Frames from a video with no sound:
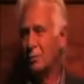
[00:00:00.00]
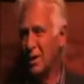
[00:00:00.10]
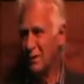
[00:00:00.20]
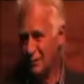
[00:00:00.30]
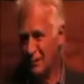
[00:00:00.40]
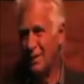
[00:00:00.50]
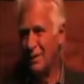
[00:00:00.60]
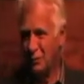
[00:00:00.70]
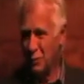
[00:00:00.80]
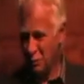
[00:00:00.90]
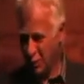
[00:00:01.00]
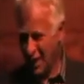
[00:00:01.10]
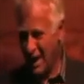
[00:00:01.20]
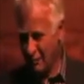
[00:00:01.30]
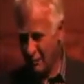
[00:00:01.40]
But we'd run
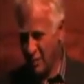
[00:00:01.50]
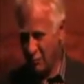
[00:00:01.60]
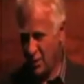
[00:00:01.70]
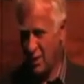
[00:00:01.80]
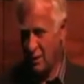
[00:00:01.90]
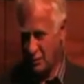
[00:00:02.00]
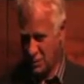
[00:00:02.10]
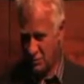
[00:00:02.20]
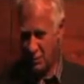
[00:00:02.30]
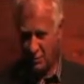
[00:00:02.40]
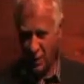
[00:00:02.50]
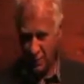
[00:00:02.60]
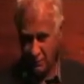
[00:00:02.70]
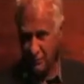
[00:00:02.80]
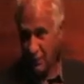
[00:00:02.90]
out of men with hoes if we tried
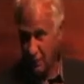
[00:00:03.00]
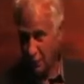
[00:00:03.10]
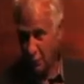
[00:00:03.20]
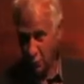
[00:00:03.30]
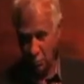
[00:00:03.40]
to feed the whole